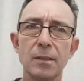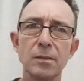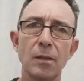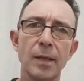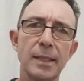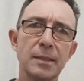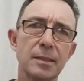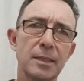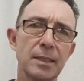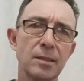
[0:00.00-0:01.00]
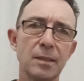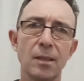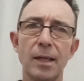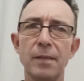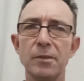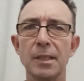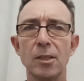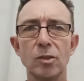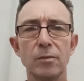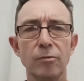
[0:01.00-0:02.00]
So they suggested that I left the
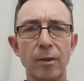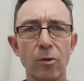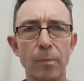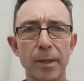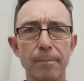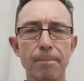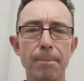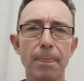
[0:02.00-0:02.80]
country for a little bit